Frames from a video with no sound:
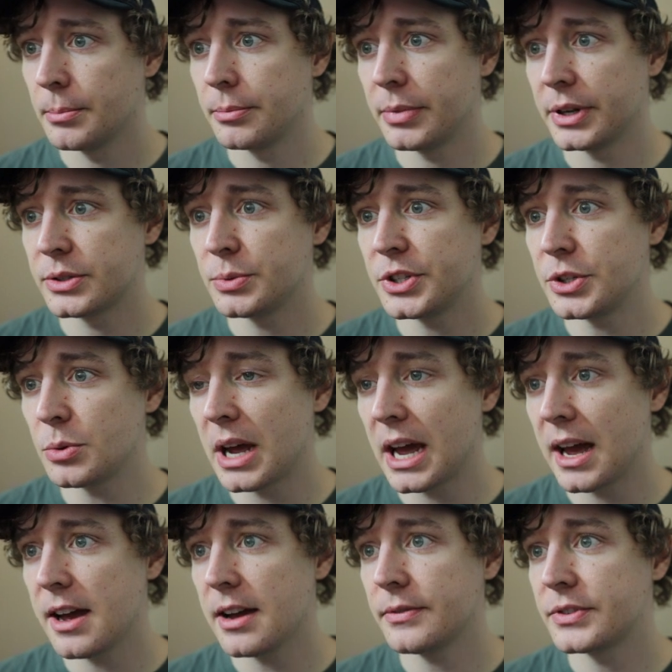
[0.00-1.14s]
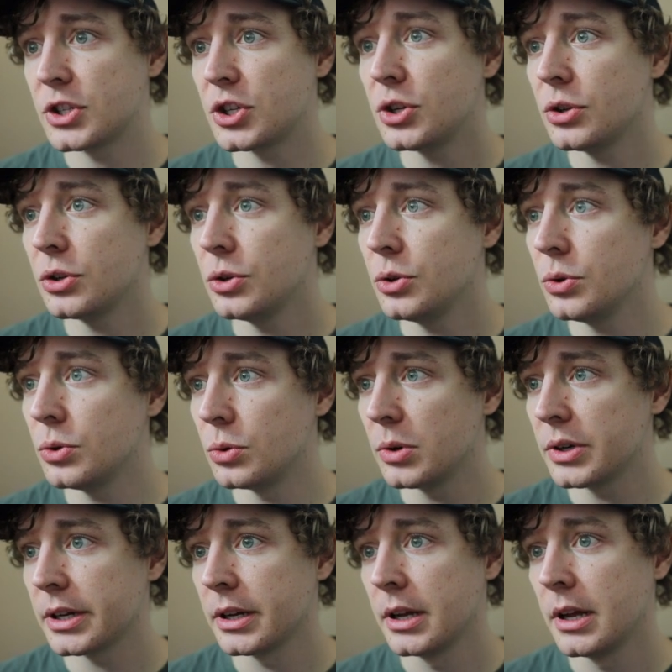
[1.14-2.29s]
But we do have
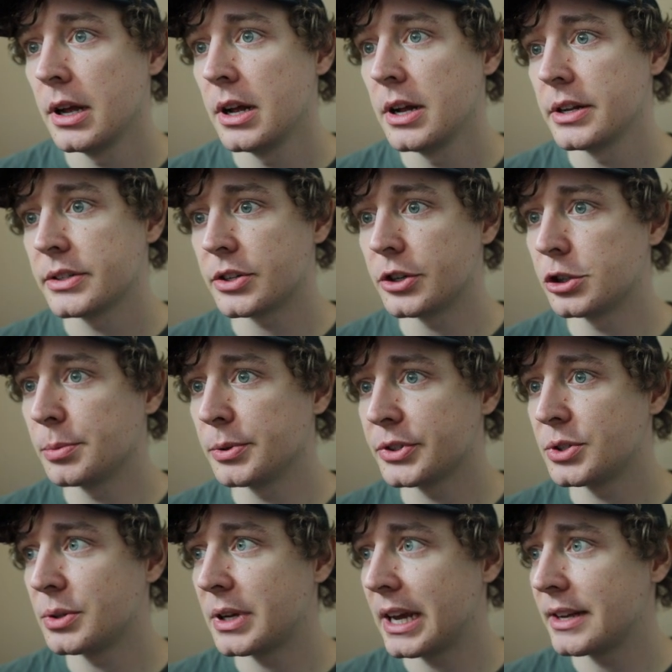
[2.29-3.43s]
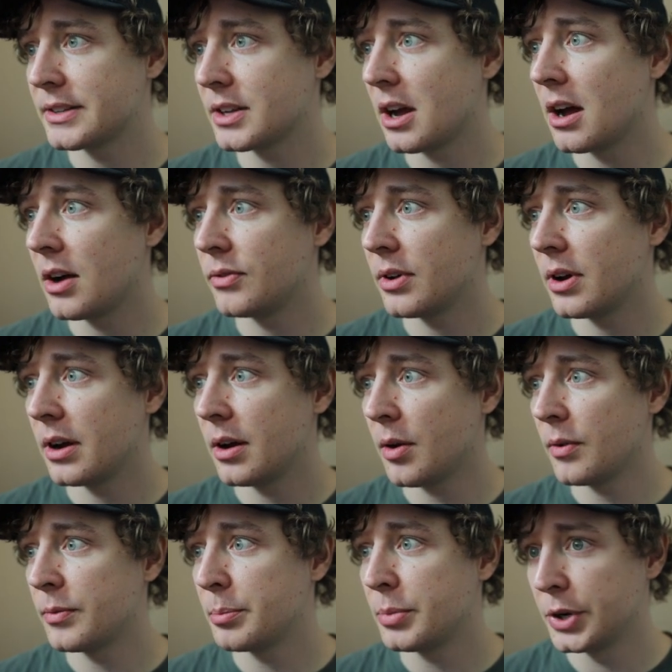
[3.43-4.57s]
2 searchable 2Ks off
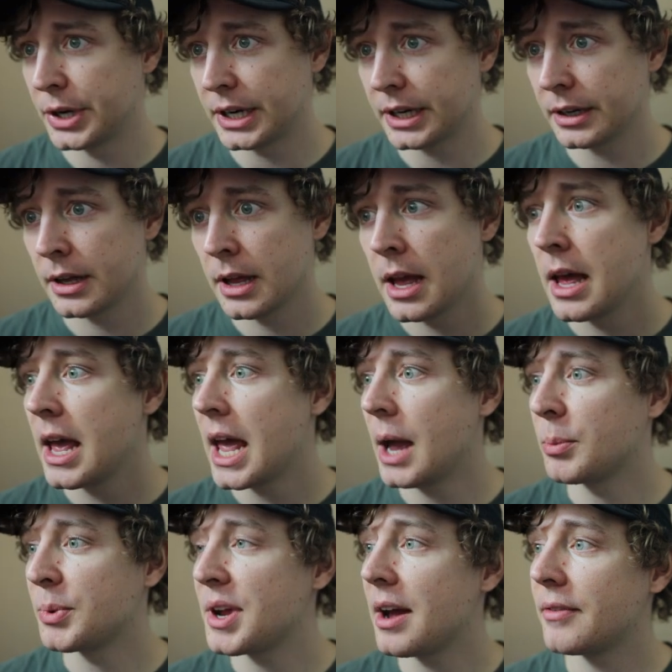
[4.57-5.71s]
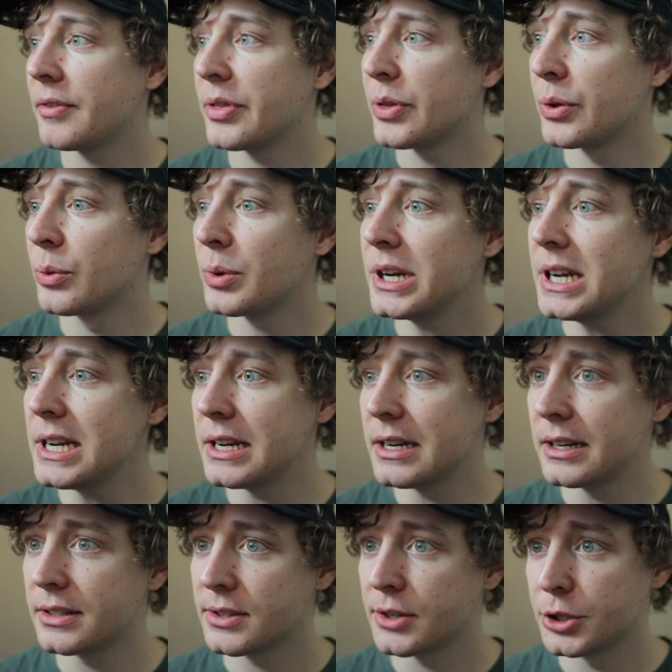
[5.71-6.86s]
of Pudding, and we have
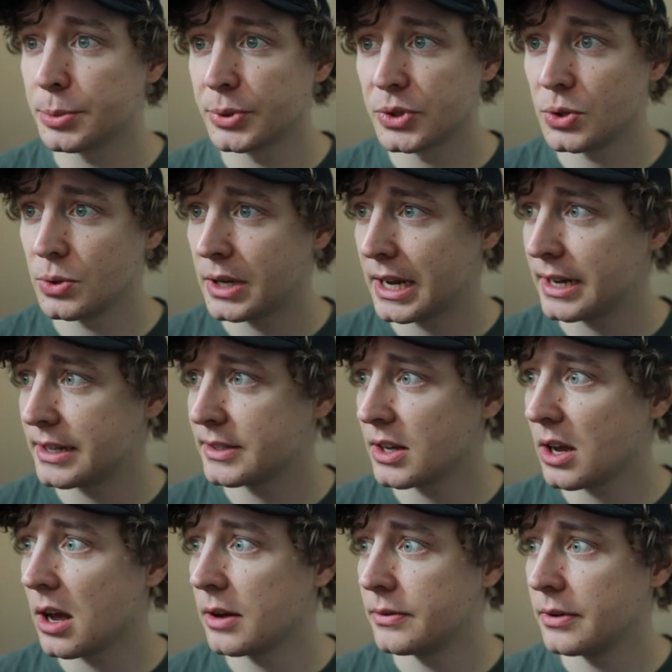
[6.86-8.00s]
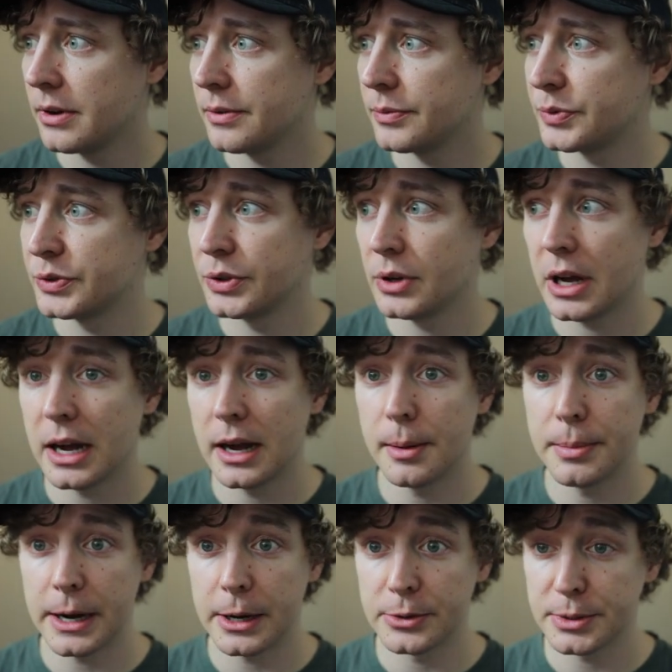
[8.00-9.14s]
3 searchable 2Ks off of
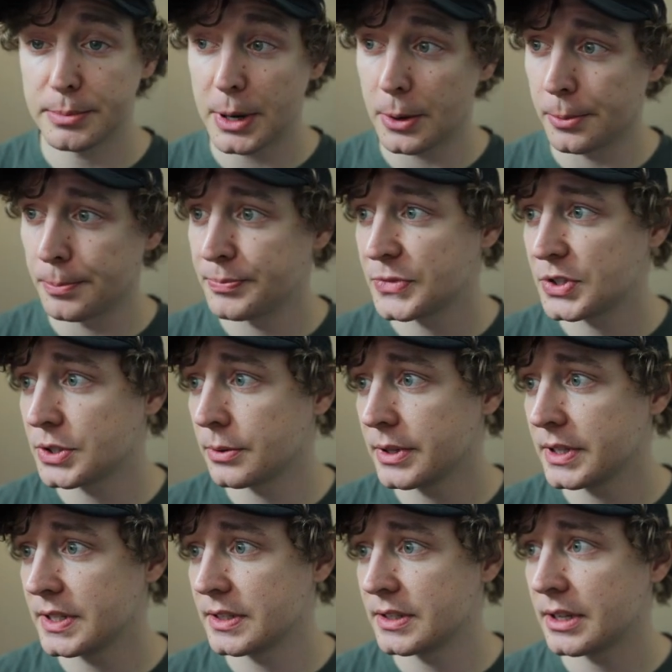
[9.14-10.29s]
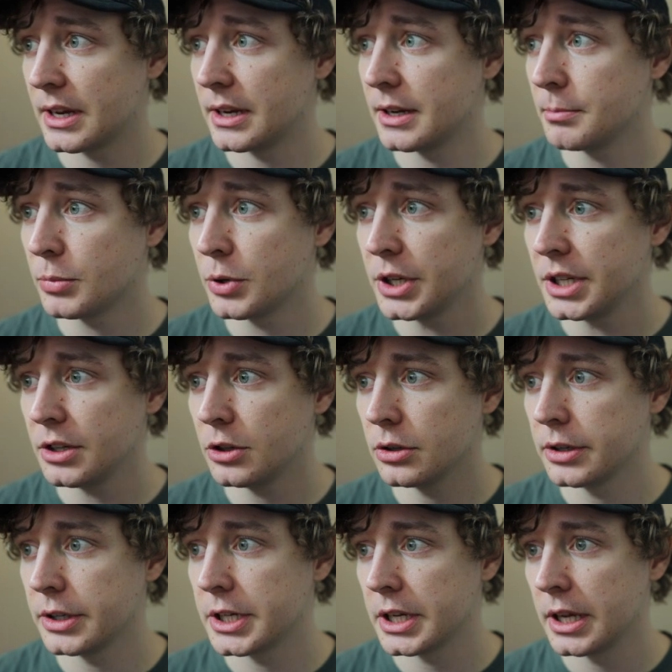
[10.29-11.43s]
Paris Sparrow. So this is a pretty
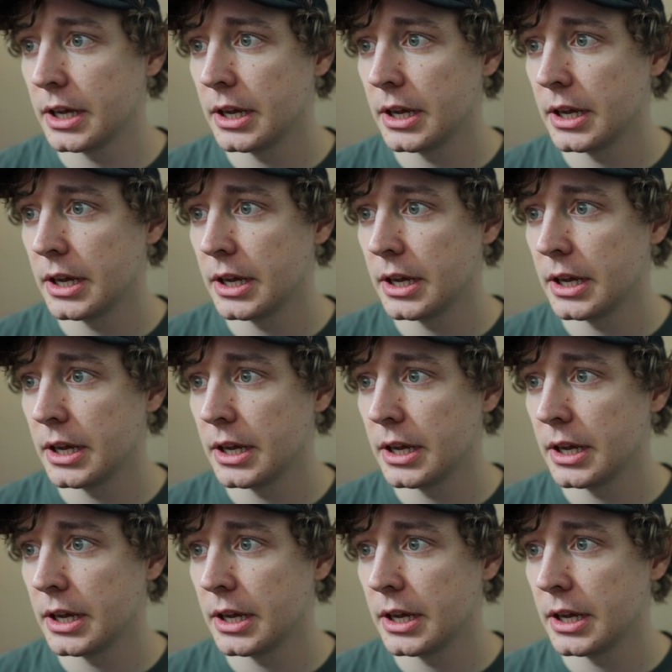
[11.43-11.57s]
good